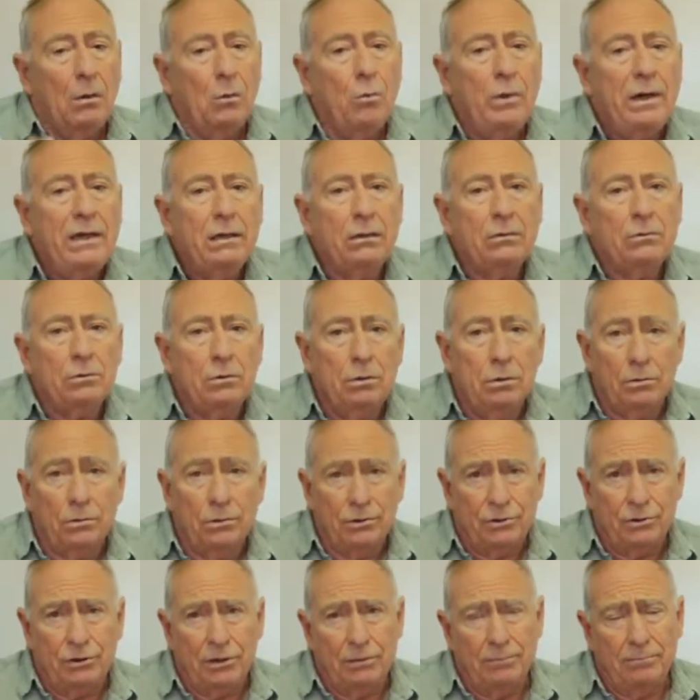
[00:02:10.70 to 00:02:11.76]
We don't
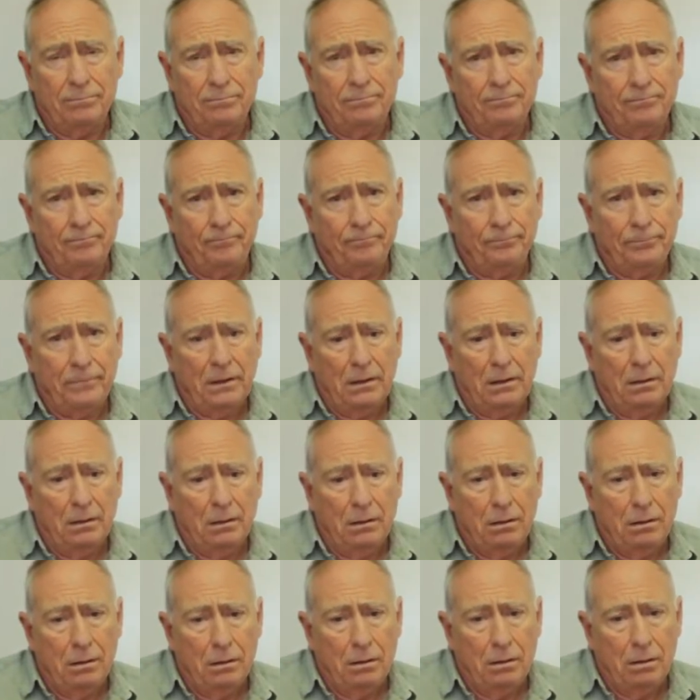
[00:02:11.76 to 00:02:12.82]
notice it
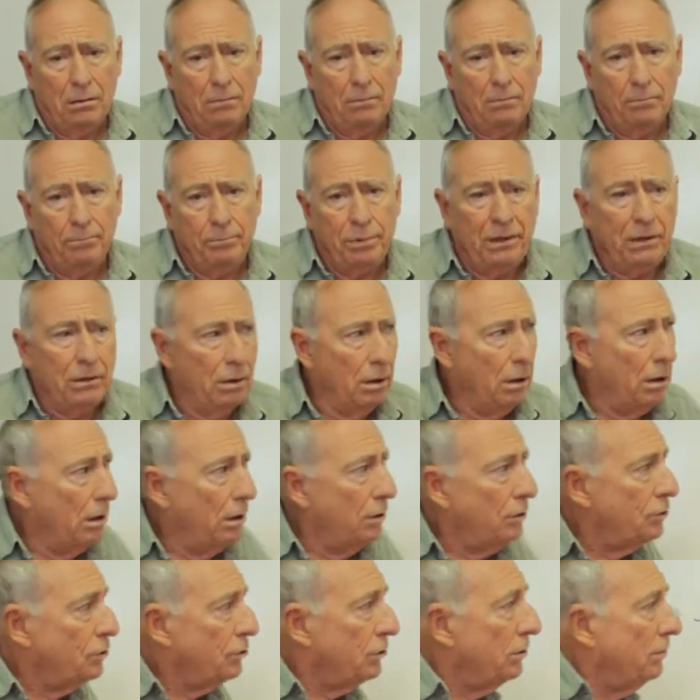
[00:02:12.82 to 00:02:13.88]

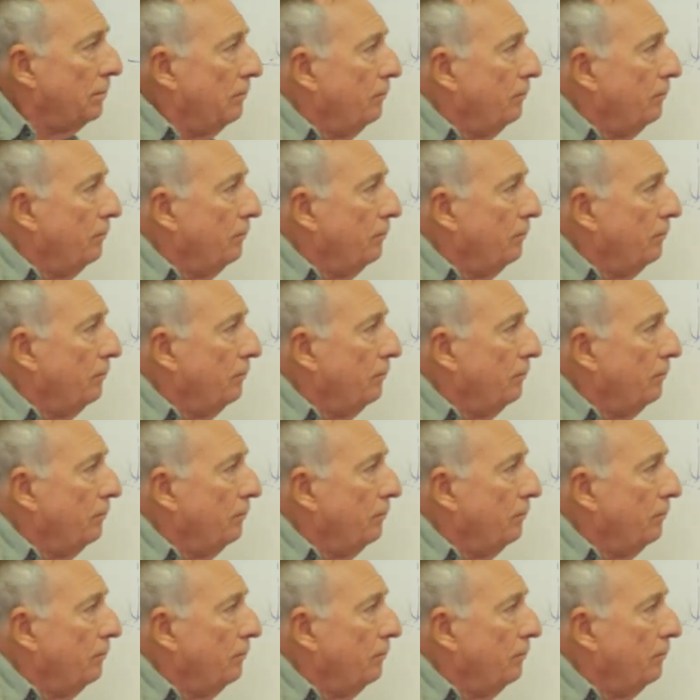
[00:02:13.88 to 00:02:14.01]
because